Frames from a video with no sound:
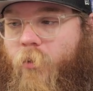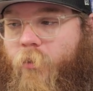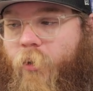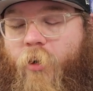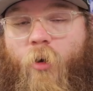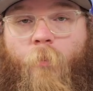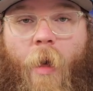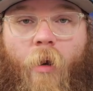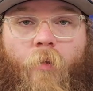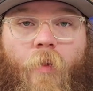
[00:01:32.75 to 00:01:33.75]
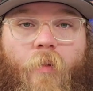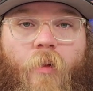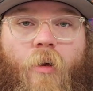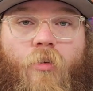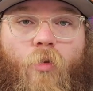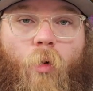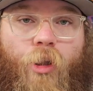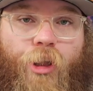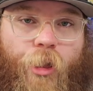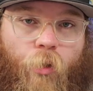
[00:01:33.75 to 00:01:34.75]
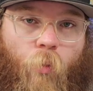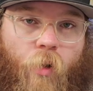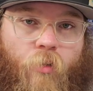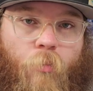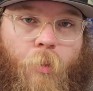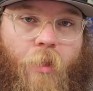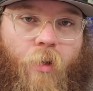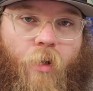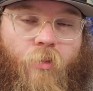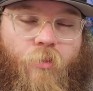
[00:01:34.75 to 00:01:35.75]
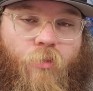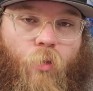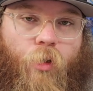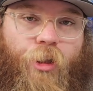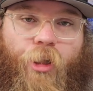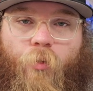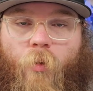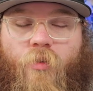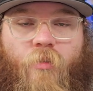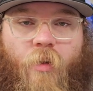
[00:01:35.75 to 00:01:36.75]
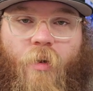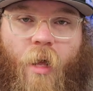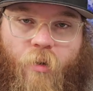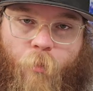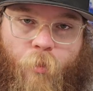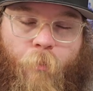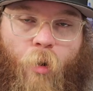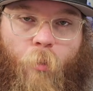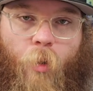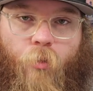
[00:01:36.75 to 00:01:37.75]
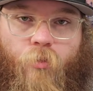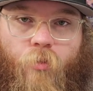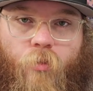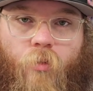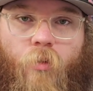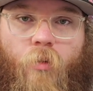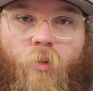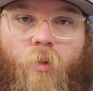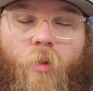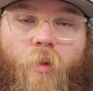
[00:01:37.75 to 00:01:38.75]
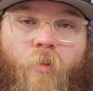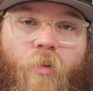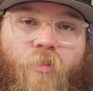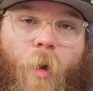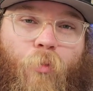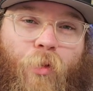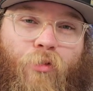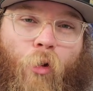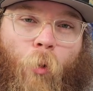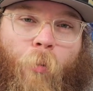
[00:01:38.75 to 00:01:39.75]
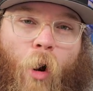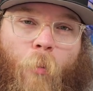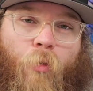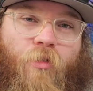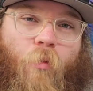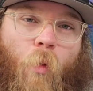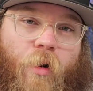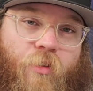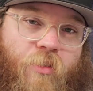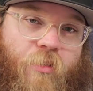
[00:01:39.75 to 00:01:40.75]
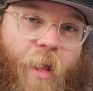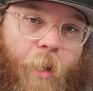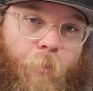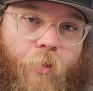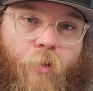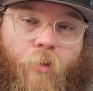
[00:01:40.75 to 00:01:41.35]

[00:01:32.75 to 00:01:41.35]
They're going to do better than the Sword and Shield ones because Sword and Shield ones did not come with promos. This comes with 2 promos and 1 is stamped.